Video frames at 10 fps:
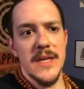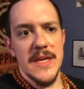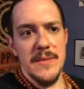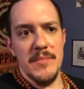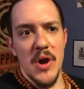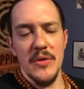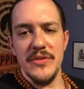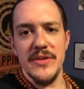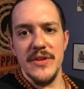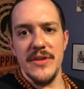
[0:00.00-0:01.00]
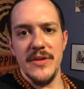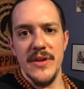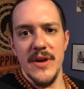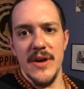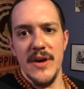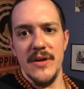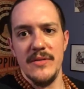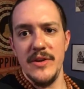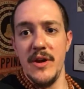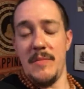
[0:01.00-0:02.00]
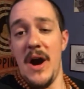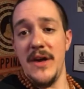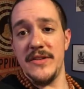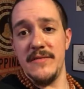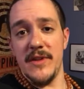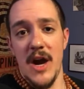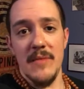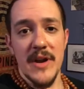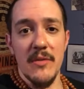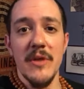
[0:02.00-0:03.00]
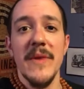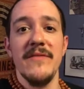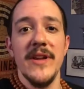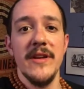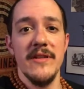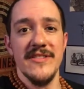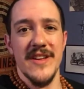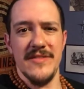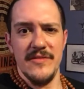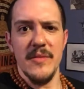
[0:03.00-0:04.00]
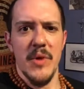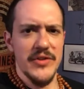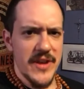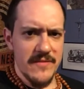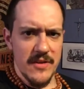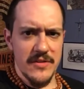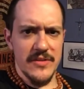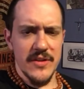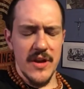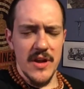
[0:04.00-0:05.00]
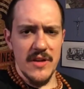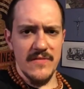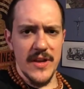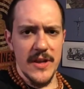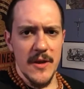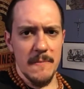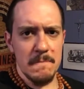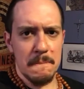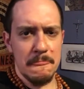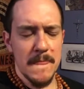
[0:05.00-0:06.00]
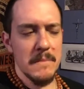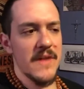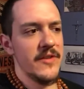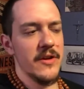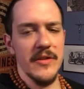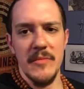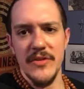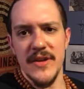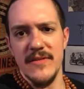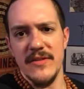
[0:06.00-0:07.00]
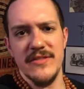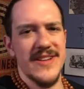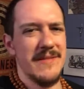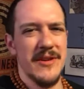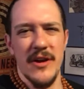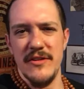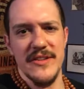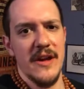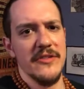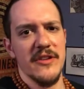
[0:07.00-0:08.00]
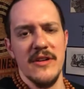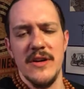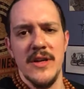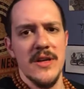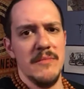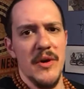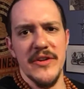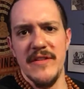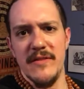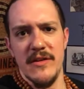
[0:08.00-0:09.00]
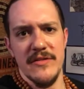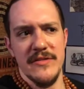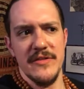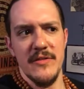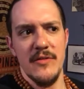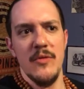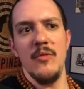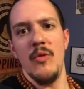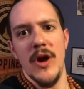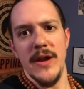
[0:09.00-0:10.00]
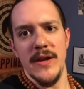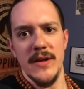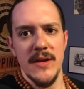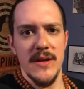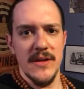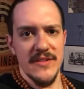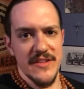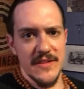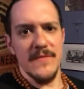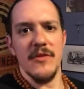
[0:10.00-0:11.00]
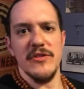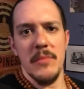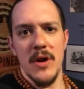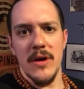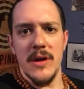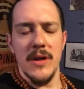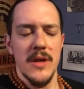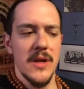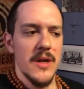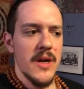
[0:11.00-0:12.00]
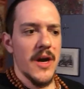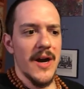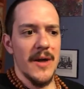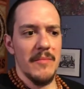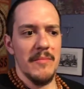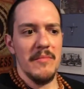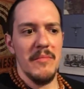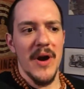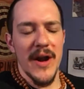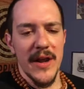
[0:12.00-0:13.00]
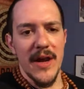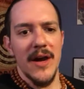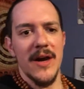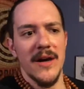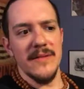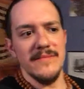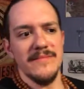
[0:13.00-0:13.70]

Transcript: he posted uh, you know a positive comment on one of my videos, uh, the multiverse uh, video, my video on the multiverse. Type in Hunter Salazar multiverse one because it's the first part. Um, but uh,